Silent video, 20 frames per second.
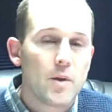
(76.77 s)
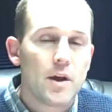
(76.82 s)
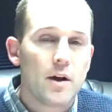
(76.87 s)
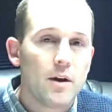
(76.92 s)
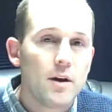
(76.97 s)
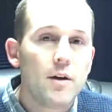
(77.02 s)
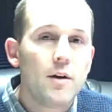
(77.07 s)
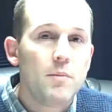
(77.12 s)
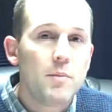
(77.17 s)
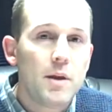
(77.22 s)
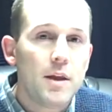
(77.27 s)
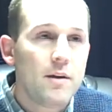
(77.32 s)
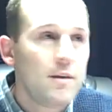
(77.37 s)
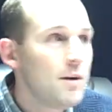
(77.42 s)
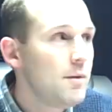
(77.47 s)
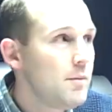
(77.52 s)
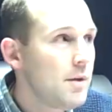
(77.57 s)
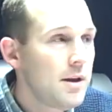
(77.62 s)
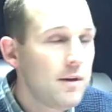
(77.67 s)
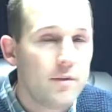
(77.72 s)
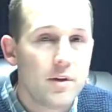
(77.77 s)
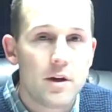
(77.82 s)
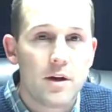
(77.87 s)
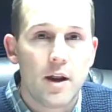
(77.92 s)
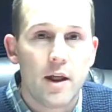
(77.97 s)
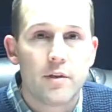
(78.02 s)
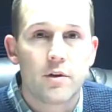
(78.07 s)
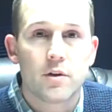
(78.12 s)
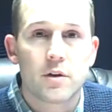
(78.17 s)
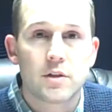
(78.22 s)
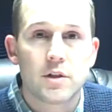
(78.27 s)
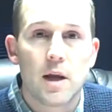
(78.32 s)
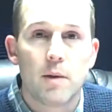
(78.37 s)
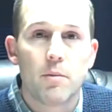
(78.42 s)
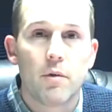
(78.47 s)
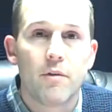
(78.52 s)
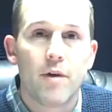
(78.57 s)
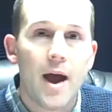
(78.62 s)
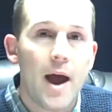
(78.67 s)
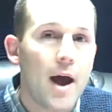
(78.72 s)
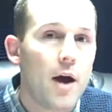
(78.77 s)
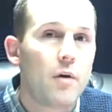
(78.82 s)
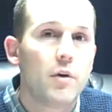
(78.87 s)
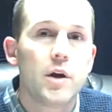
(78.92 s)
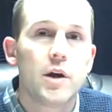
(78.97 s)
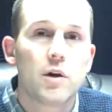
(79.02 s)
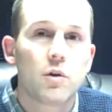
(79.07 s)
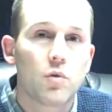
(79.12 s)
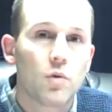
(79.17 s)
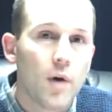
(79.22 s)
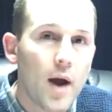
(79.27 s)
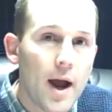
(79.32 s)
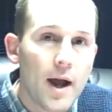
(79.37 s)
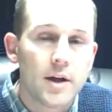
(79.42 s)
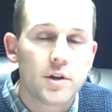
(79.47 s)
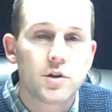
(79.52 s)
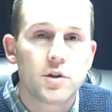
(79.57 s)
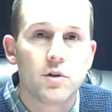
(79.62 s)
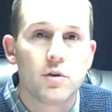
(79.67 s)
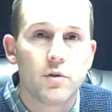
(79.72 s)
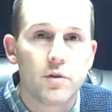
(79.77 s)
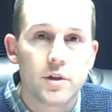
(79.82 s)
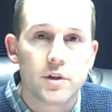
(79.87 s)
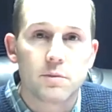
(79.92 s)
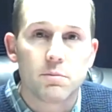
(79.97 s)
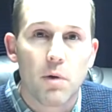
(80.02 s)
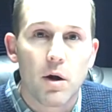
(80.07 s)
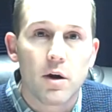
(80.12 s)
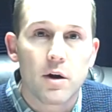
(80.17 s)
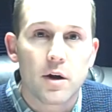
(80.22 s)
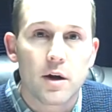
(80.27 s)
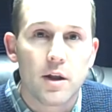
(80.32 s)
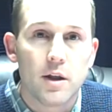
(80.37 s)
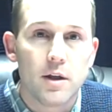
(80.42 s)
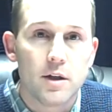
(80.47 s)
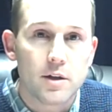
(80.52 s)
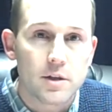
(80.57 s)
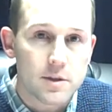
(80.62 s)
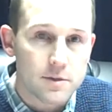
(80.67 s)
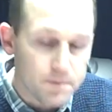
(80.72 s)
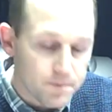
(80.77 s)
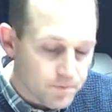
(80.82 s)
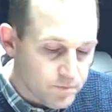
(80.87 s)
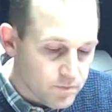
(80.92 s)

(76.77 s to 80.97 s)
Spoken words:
Let me give you another example of how irrational this market is.